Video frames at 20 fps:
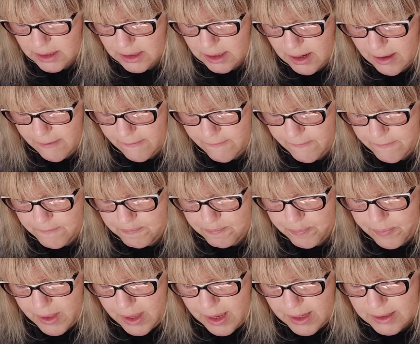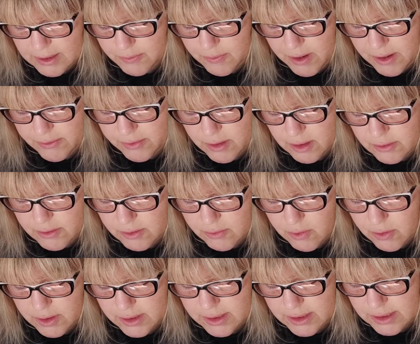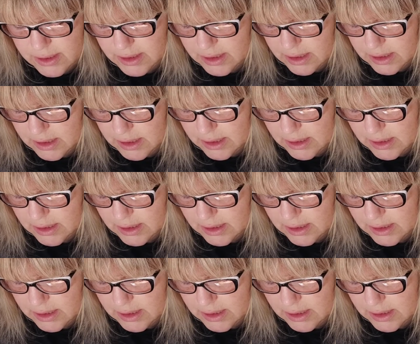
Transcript: and love, as well as those qualities such